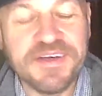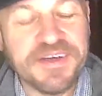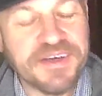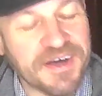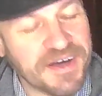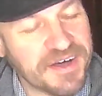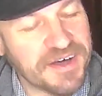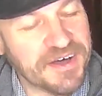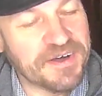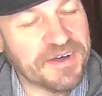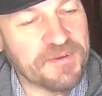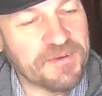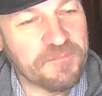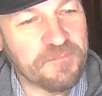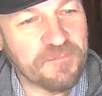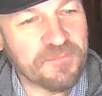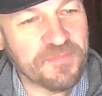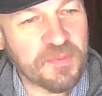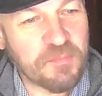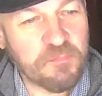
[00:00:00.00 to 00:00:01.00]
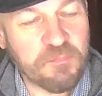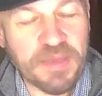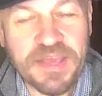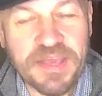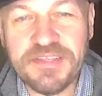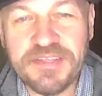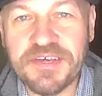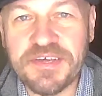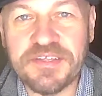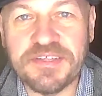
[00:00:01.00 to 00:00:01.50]
The
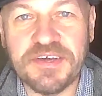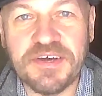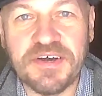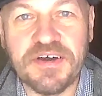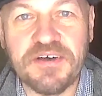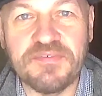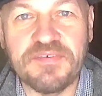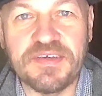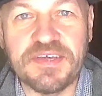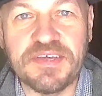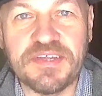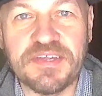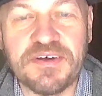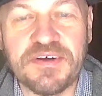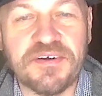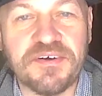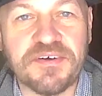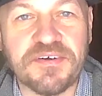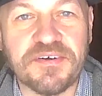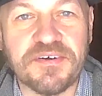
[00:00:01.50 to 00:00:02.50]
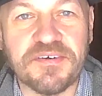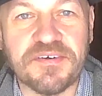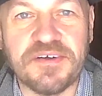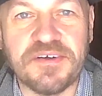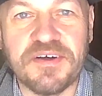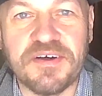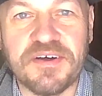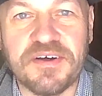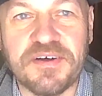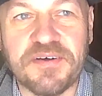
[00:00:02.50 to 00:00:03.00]
basics of it are,
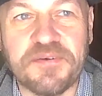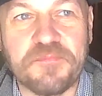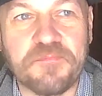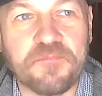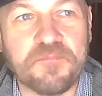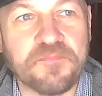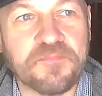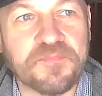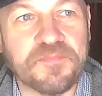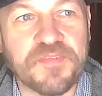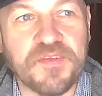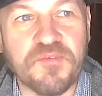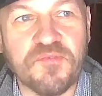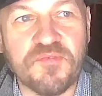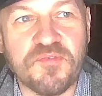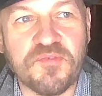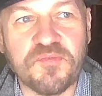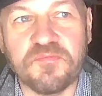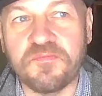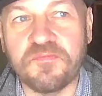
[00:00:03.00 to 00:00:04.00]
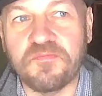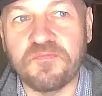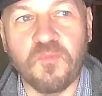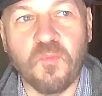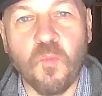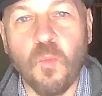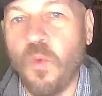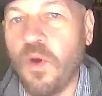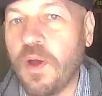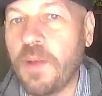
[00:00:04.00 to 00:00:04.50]
there's
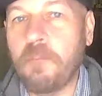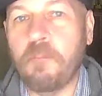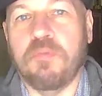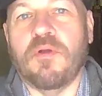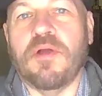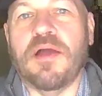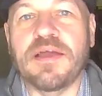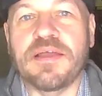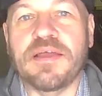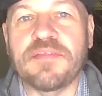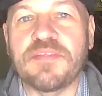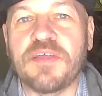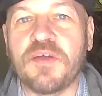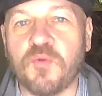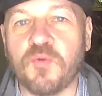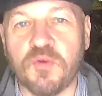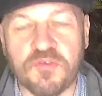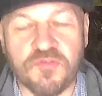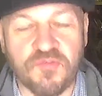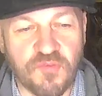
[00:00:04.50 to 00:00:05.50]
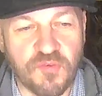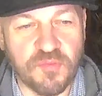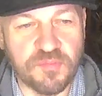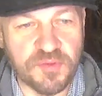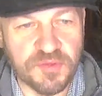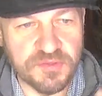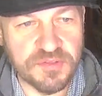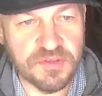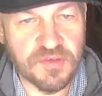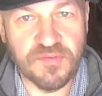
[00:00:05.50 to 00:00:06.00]
one brine that works for
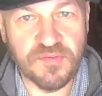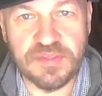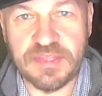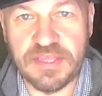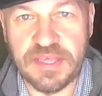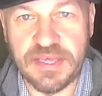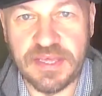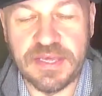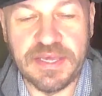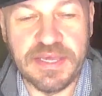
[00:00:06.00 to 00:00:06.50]
almost everything.